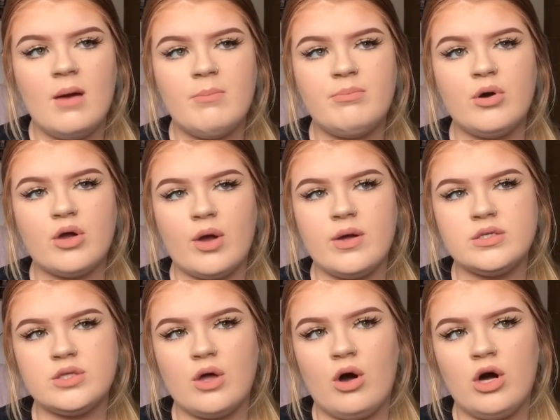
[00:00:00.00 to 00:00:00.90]
But going to
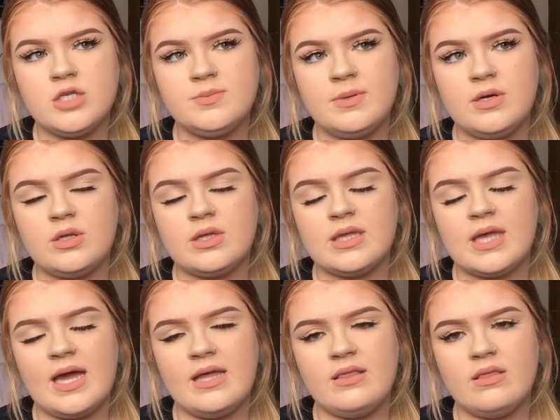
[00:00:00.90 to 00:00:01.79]
the hospital and
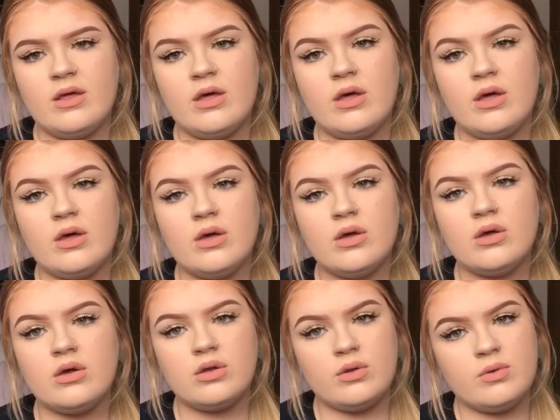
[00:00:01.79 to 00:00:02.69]
getting the
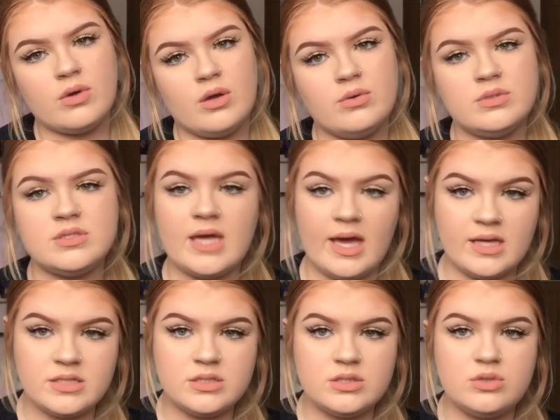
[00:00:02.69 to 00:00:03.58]
glucose
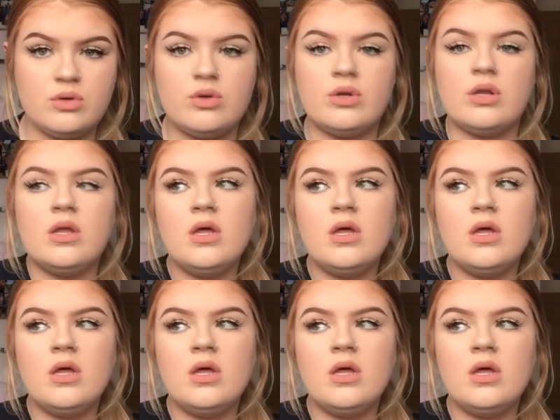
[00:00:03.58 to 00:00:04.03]
tests done